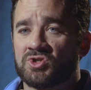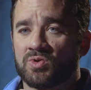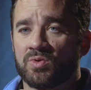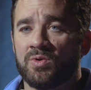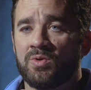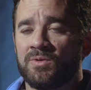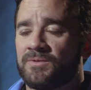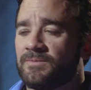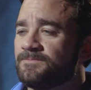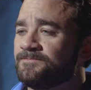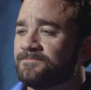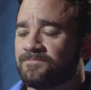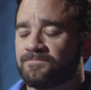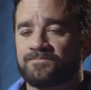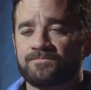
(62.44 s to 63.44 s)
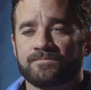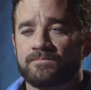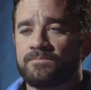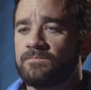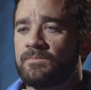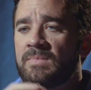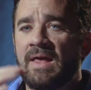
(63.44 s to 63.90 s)
truth.
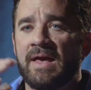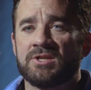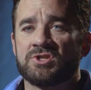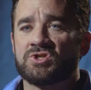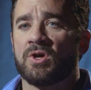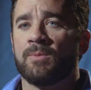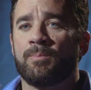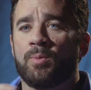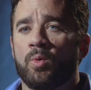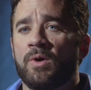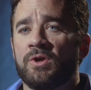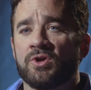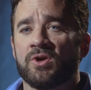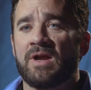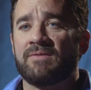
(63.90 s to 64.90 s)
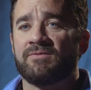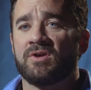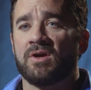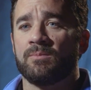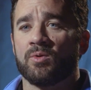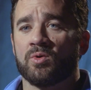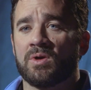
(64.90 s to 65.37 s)
At some point, you're going to have to
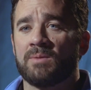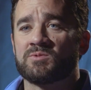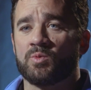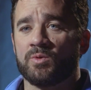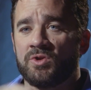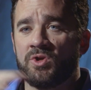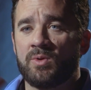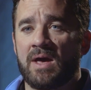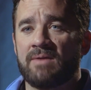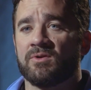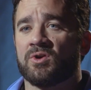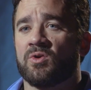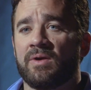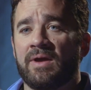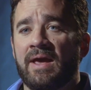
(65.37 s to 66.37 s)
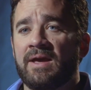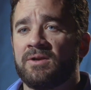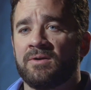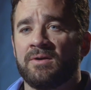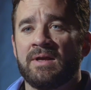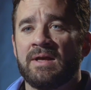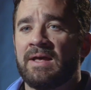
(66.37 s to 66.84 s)
come to grips with you have a
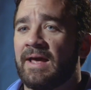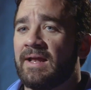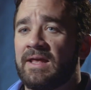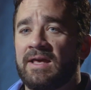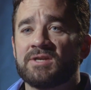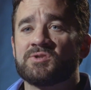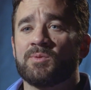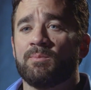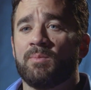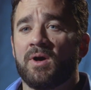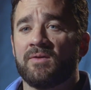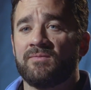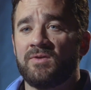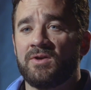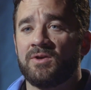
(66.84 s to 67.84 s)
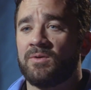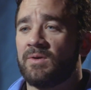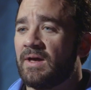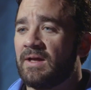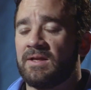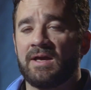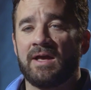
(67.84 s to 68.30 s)
creator, and he is above you,
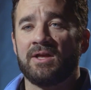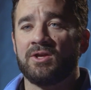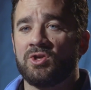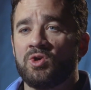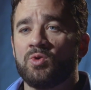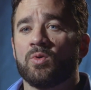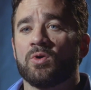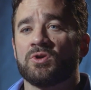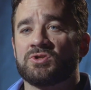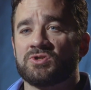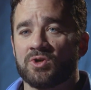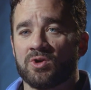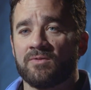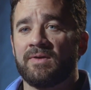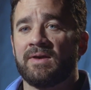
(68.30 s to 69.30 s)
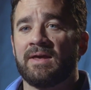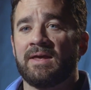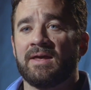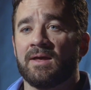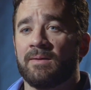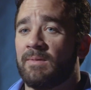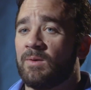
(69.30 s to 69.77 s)
and you are serving
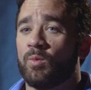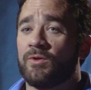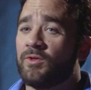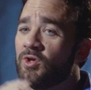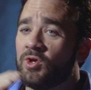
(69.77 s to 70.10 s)
him. And whether